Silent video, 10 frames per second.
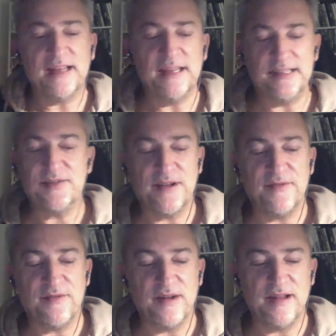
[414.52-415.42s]
it's
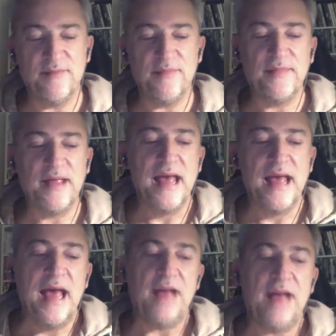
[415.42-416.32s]
okay for him.
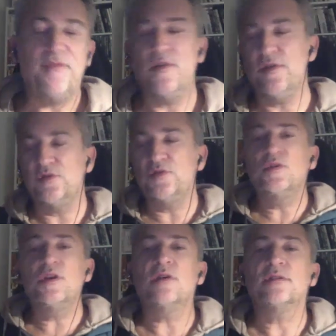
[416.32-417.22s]
And for the two
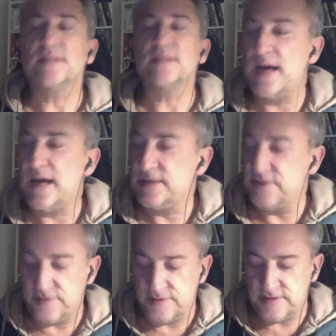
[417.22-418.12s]
young
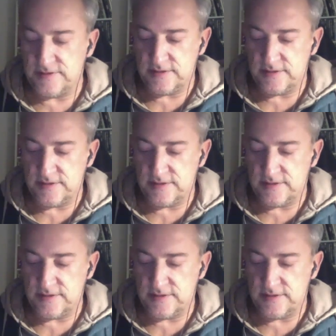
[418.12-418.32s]
actors,